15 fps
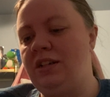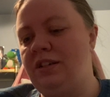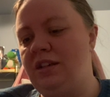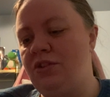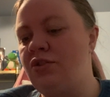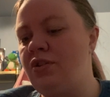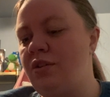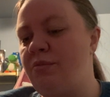
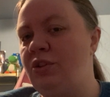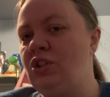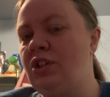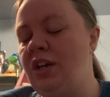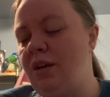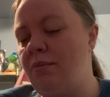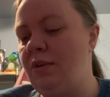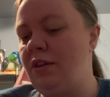edition, which
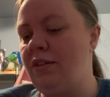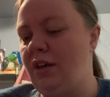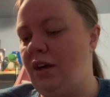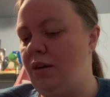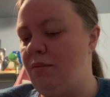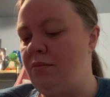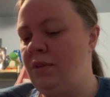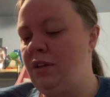came with
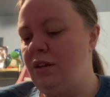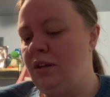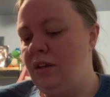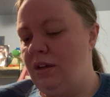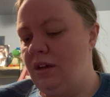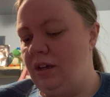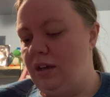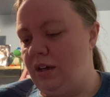a
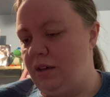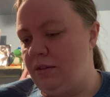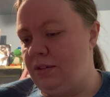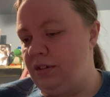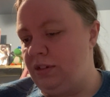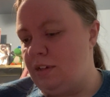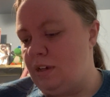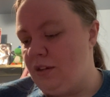
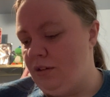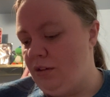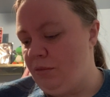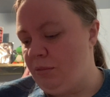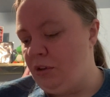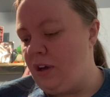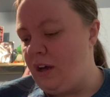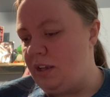
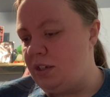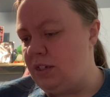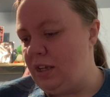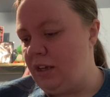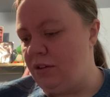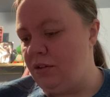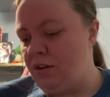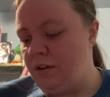downloadable
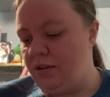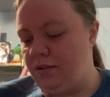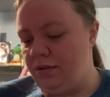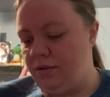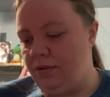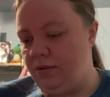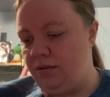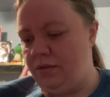content
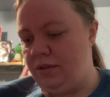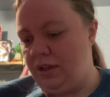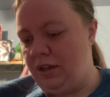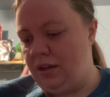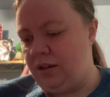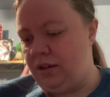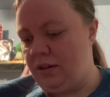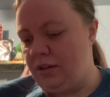code
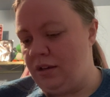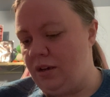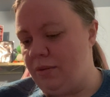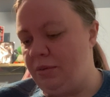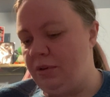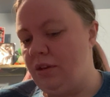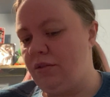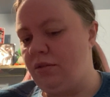and a
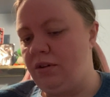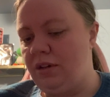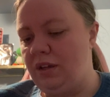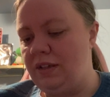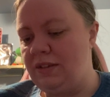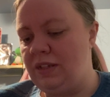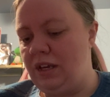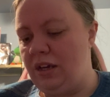couple other
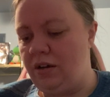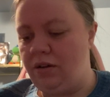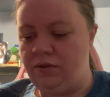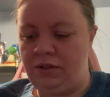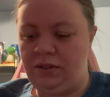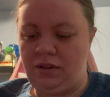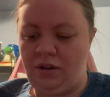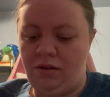goodies here.
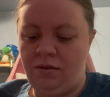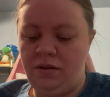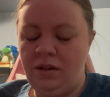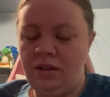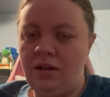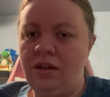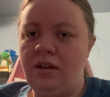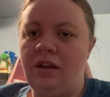So
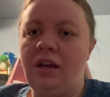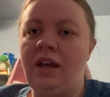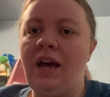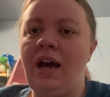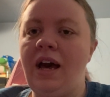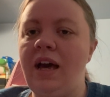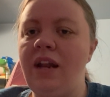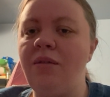
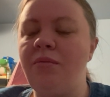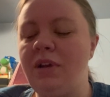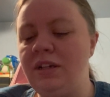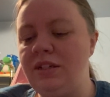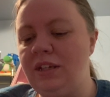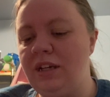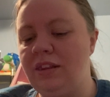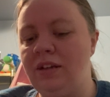kind of wanted
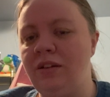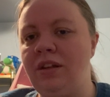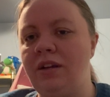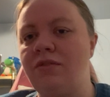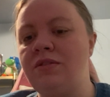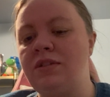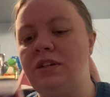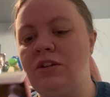to get the
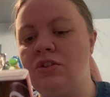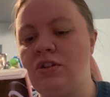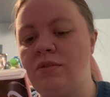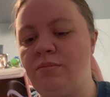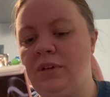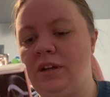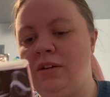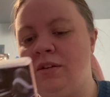collector's
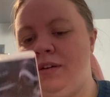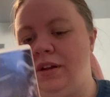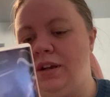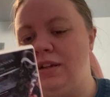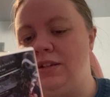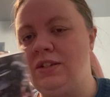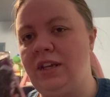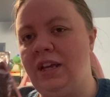edition, but
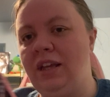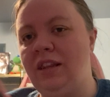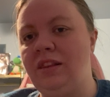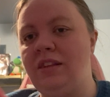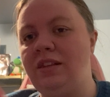couldn't. And